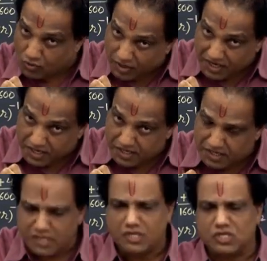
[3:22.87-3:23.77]

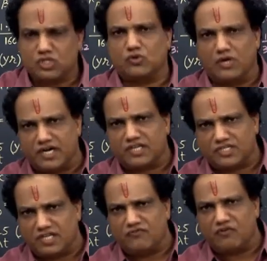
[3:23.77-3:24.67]
Okay, so let
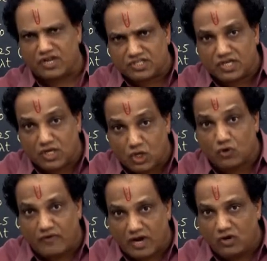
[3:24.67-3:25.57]
us see what is the
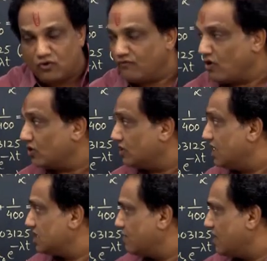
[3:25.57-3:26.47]
Q value for
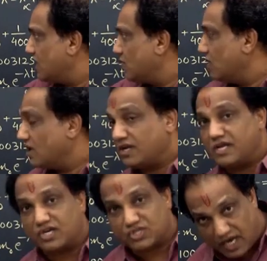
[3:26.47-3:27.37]
this particular
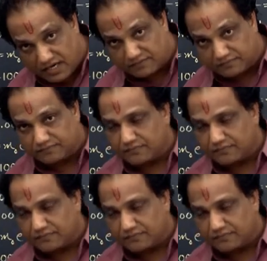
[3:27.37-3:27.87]
reaction.